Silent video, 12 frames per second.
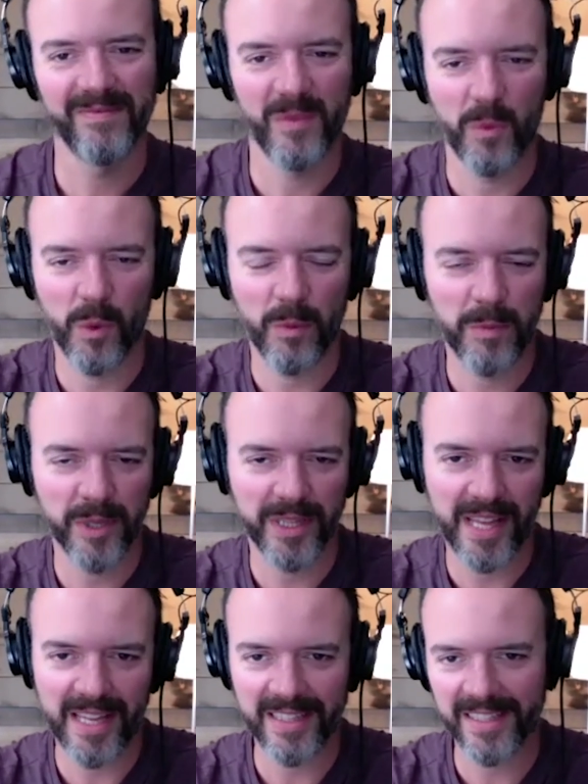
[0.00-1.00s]
We'll put
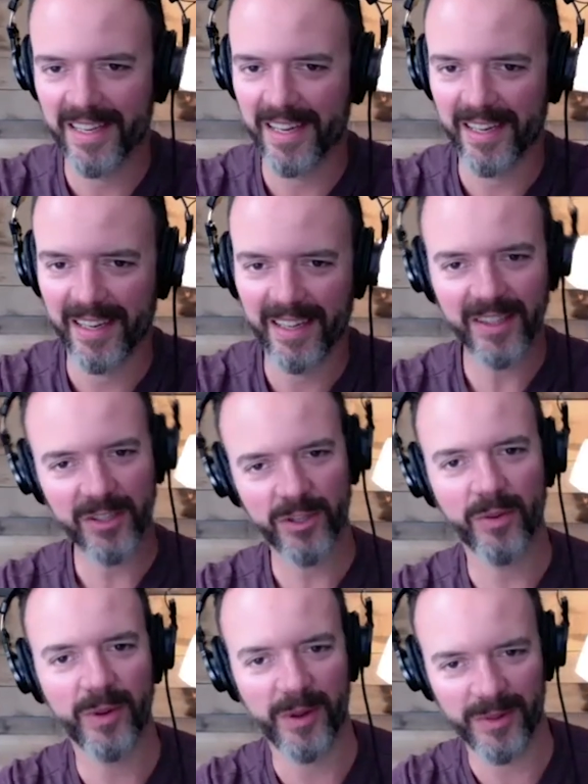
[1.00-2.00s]
that uh, in the
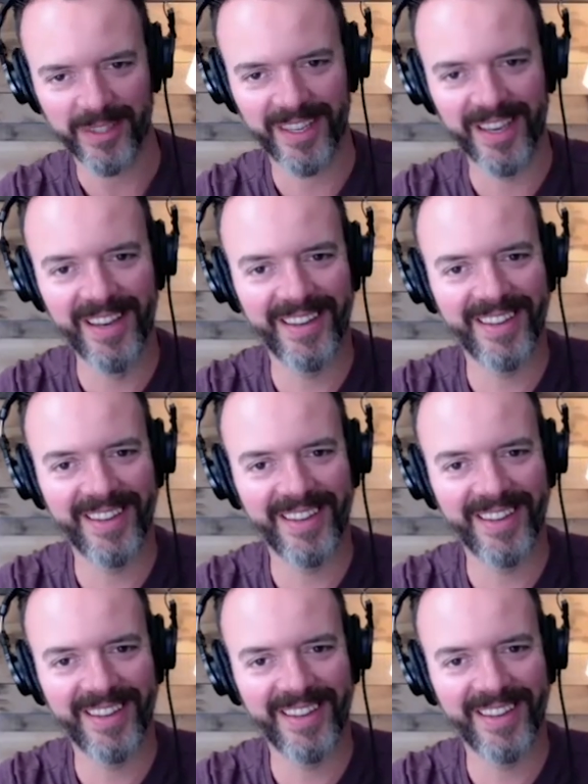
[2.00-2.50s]
show notes.